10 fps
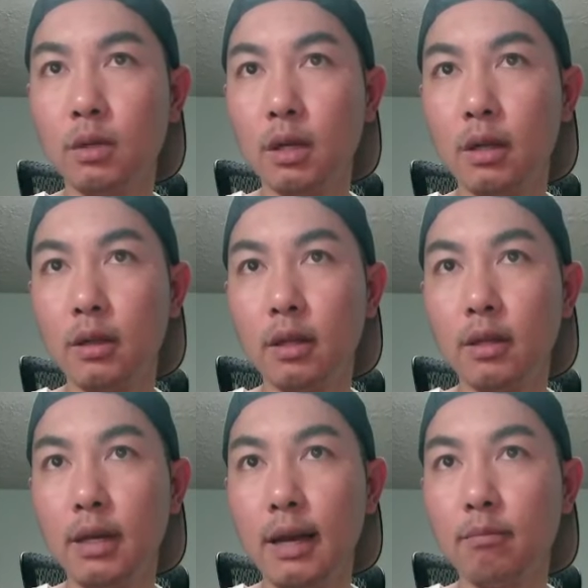Then they have
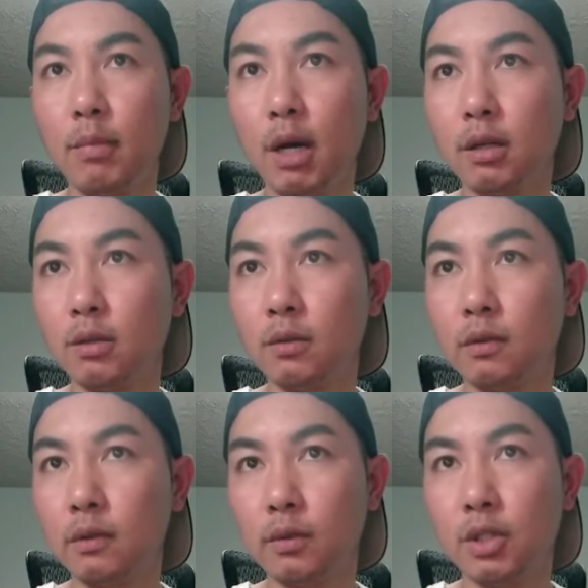marker, which
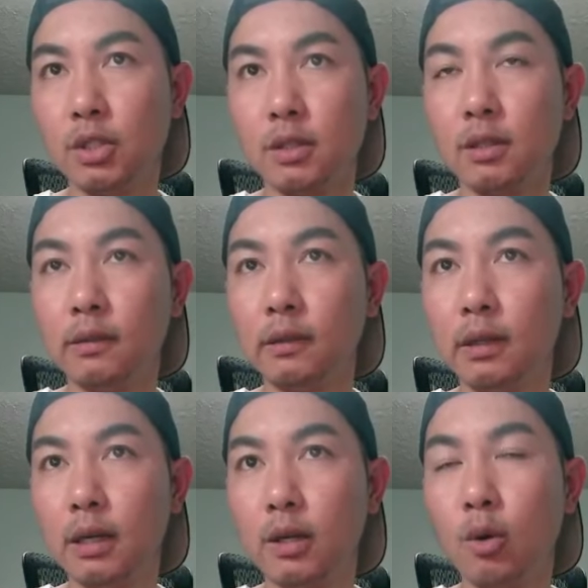is a
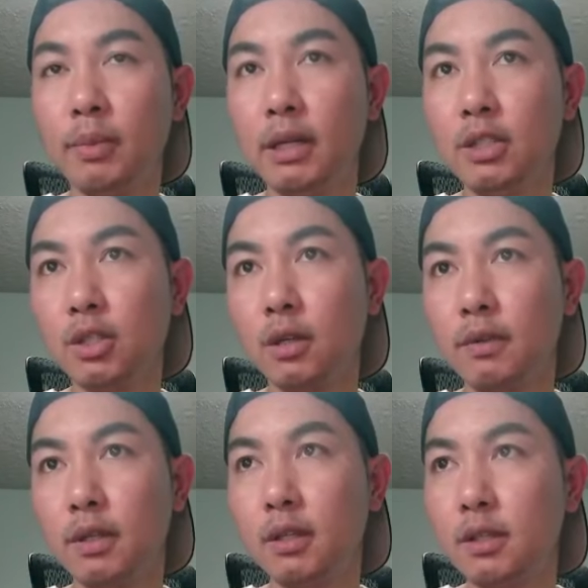combination of
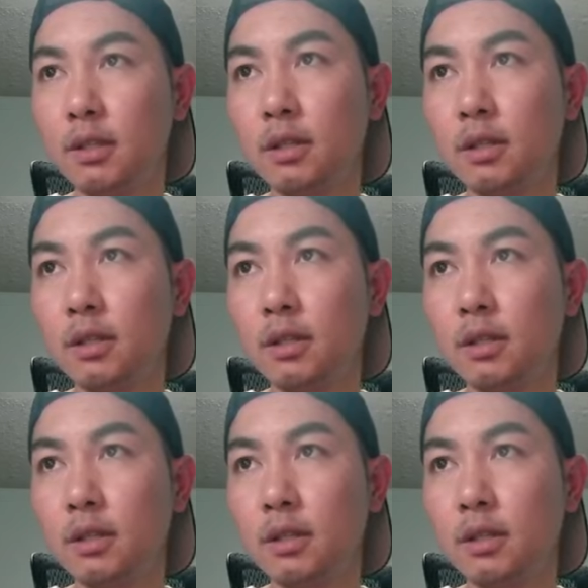keys.